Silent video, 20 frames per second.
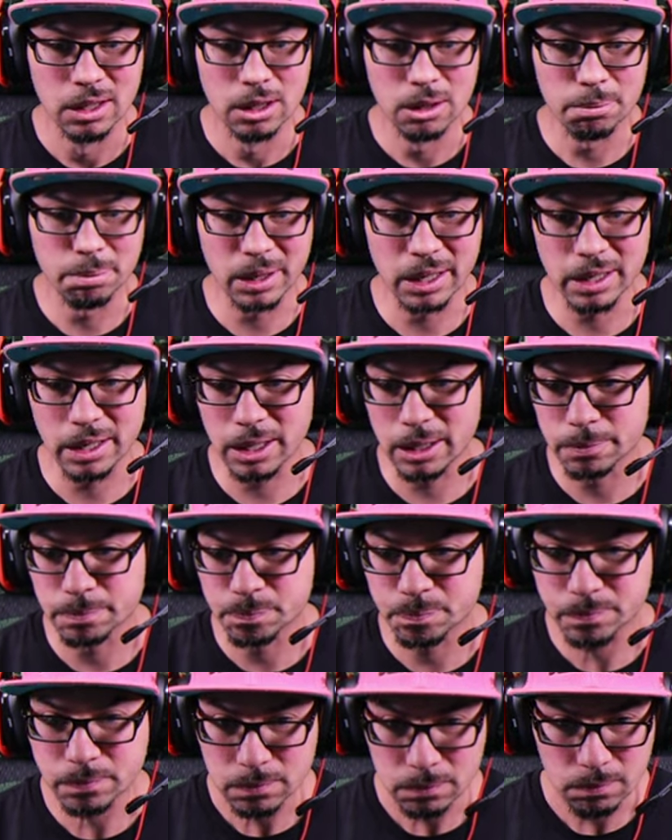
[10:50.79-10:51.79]
But uh,
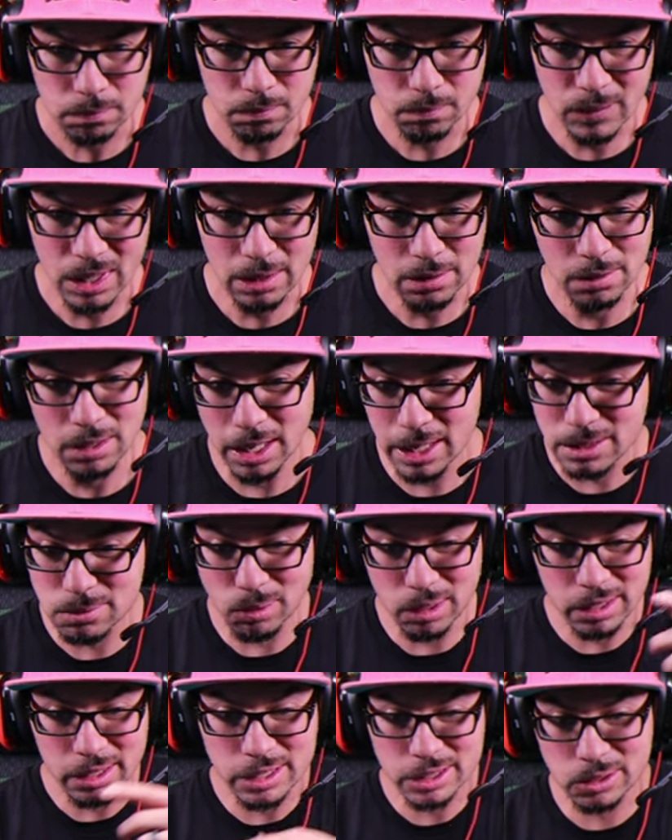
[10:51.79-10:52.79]
I just
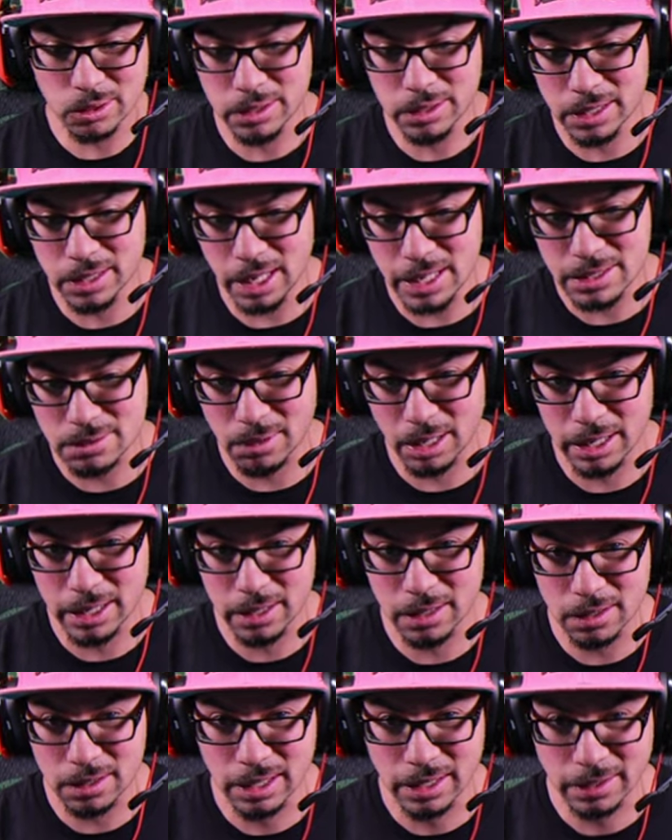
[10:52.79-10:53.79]
wanted to show you guys right
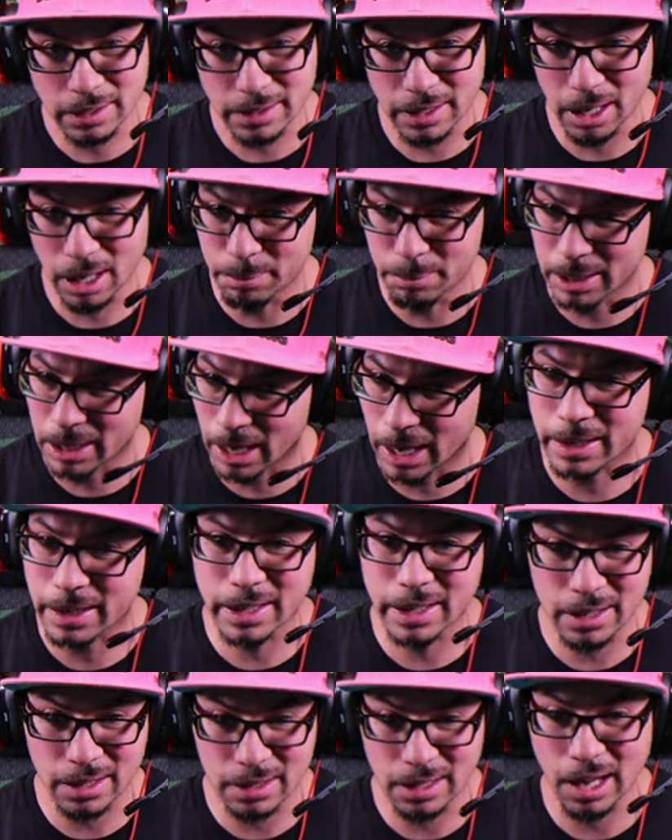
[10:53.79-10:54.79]
here. Like, I mean, I get
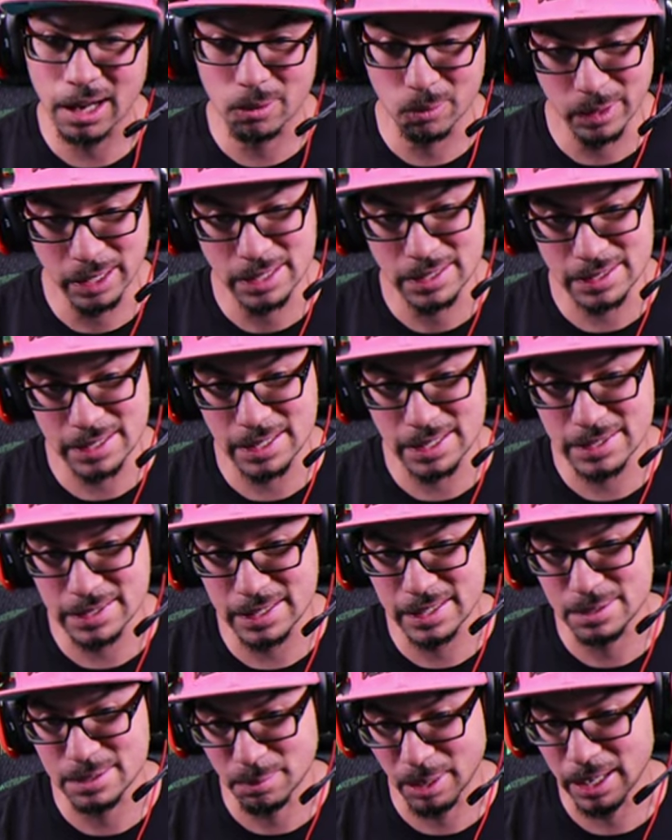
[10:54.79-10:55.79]
a lot of wins. This
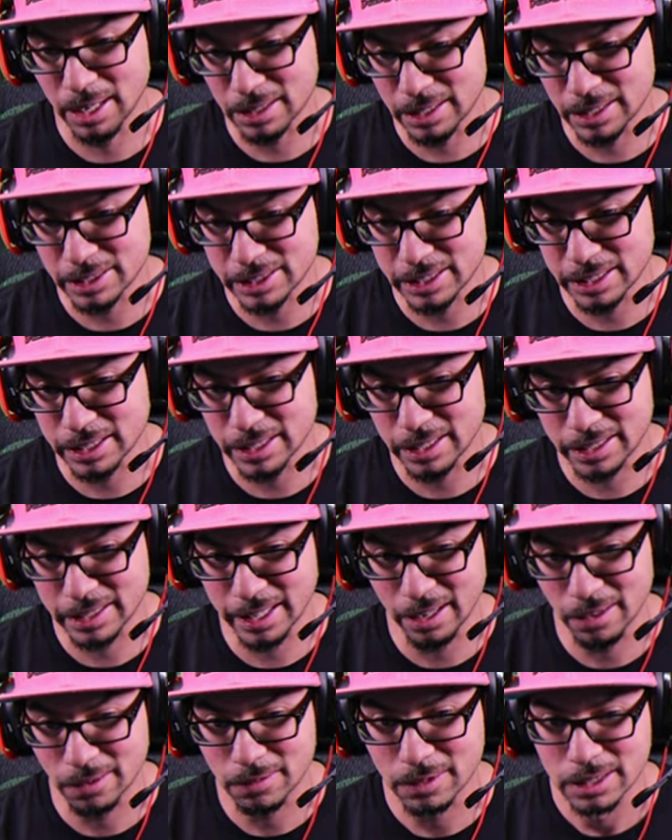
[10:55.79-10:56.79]
is my legit
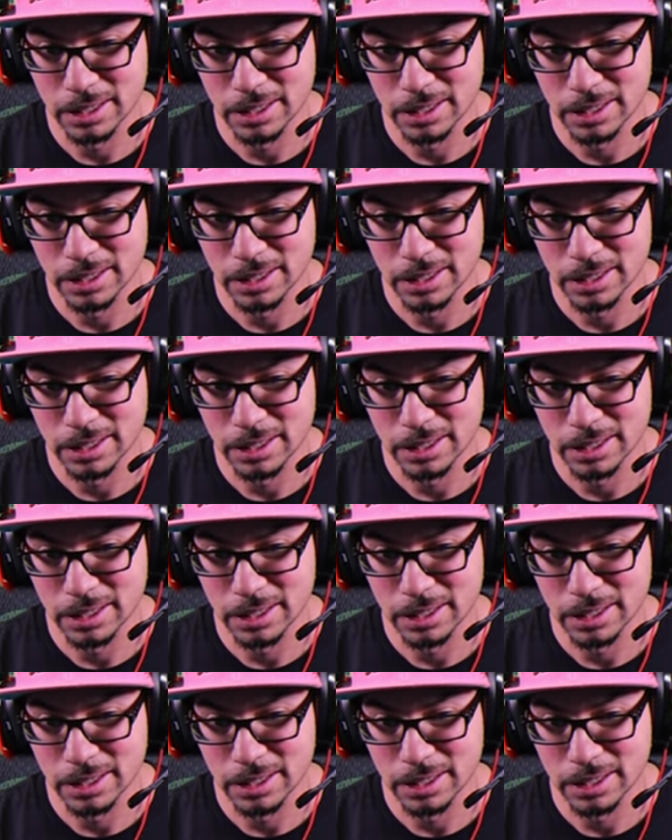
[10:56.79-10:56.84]
account.